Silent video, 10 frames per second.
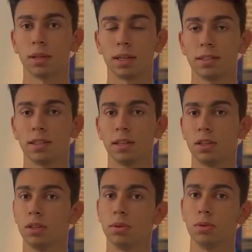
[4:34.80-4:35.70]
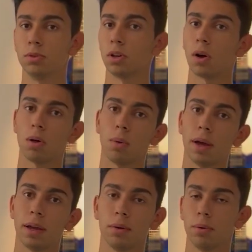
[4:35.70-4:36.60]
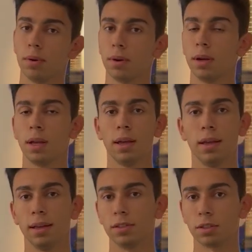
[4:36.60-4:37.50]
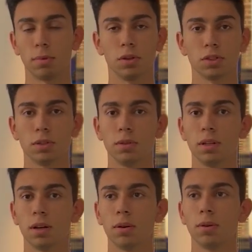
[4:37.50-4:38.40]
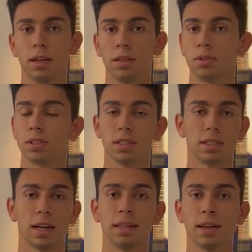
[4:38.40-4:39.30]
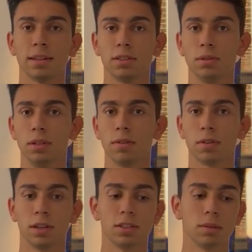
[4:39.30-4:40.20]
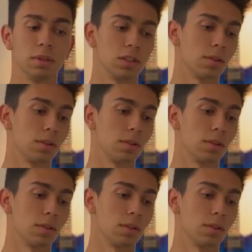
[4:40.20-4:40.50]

like it's in a huge hallway or in a small studio, and you just assign that to different instruments.